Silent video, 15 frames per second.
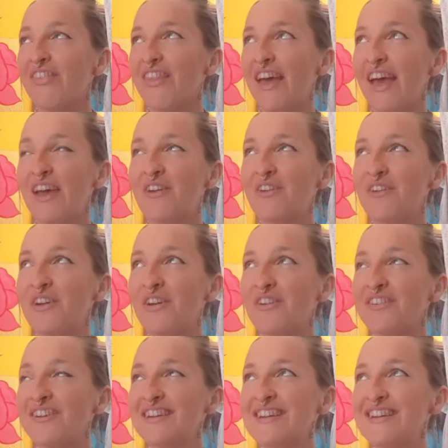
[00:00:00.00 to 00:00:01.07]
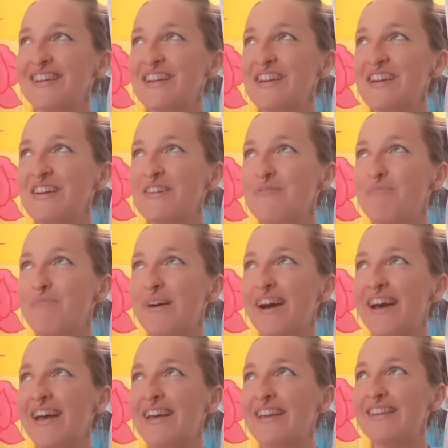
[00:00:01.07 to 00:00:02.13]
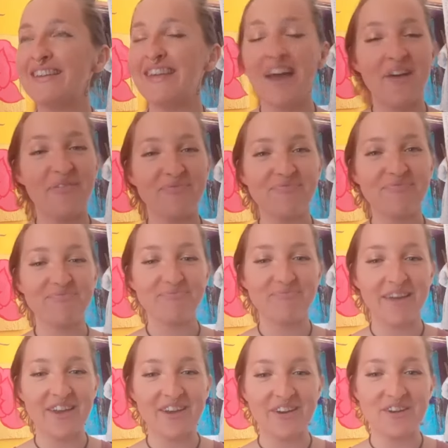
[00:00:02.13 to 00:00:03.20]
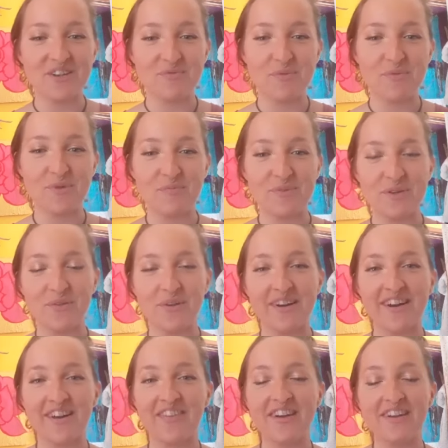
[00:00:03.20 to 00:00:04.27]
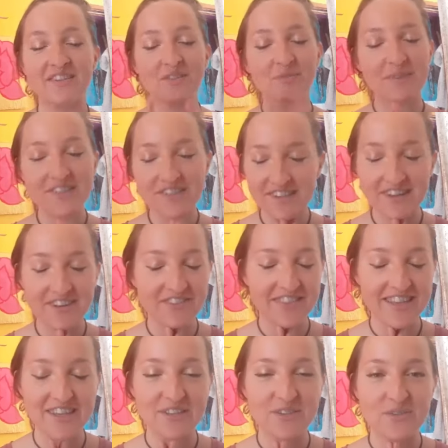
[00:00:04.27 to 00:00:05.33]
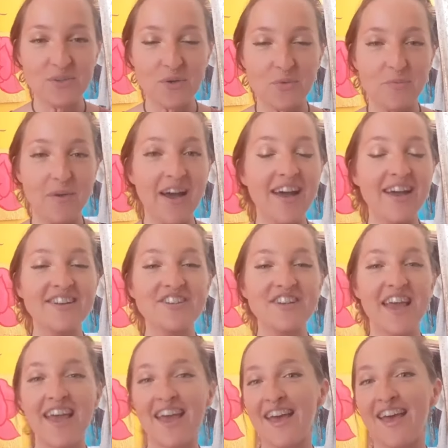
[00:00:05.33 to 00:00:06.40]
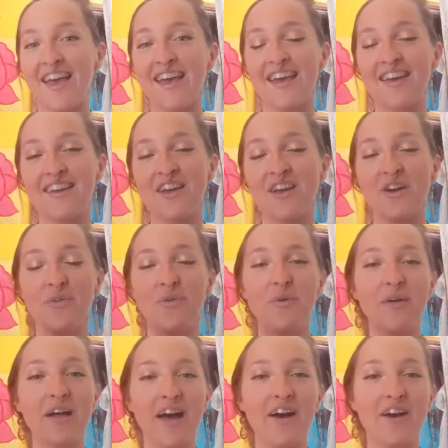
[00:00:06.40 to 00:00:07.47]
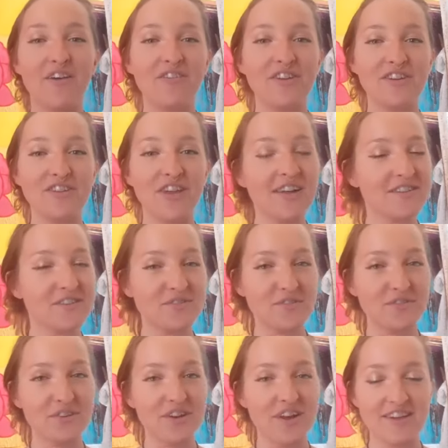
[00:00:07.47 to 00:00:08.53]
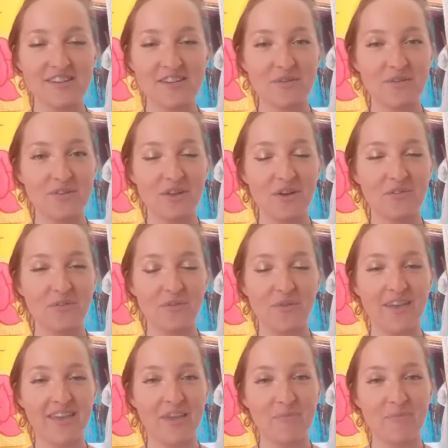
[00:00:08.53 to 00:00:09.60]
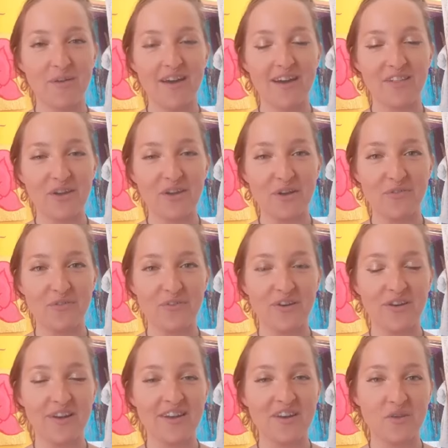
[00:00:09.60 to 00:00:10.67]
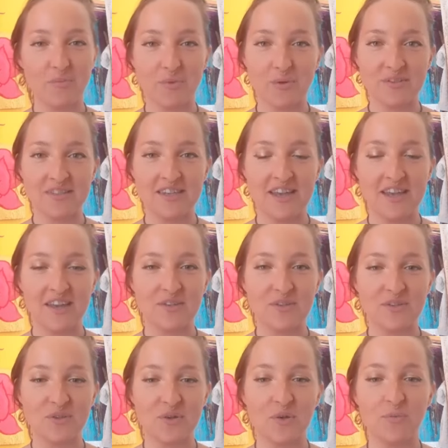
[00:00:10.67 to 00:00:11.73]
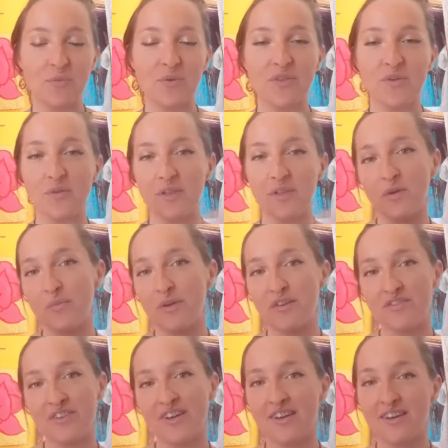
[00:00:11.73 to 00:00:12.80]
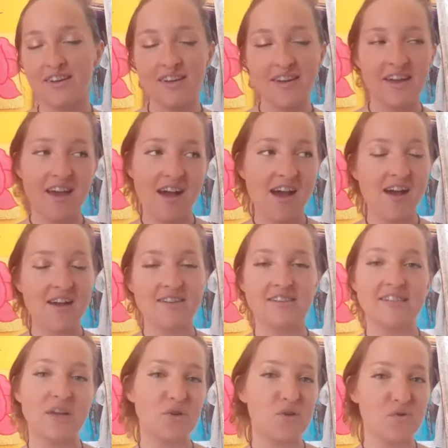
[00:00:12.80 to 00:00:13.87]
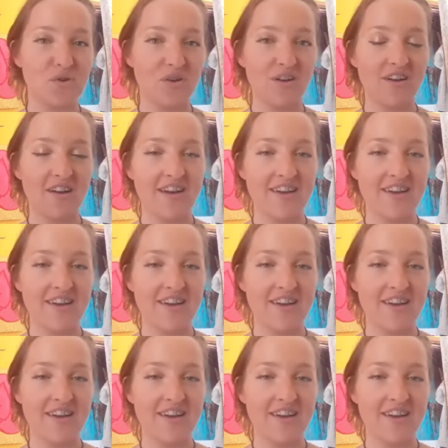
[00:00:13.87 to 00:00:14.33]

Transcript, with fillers: I don't know. But yeah, my encouragement would be to work on that. So much love. Thank you so much. And we will have lots of different content with Dolphin. We keep a lookout for another post today in this group with a little bit of a, a schedule on